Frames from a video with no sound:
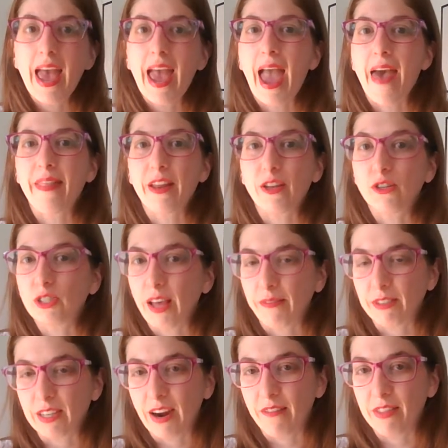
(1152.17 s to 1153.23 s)
And then you just have
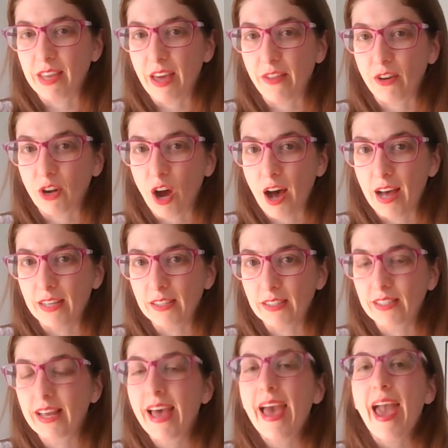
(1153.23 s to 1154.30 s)
to cover the other
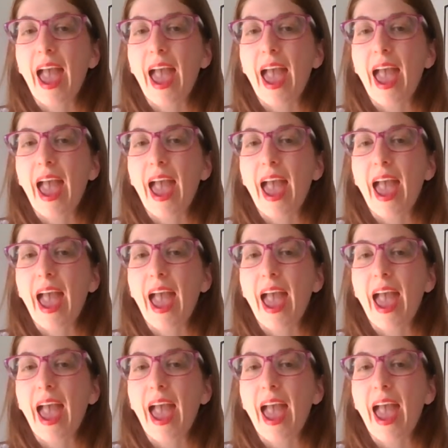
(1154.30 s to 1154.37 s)
costs.